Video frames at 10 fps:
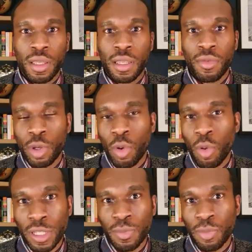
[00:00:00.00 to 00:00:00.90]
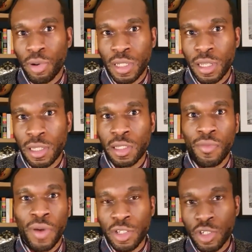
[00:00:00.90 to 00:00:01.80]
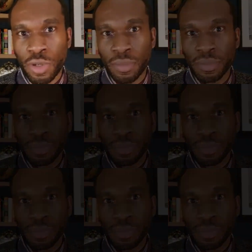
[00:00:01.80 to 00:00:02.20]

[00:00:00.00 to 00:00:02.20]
We call this process fine-tuning.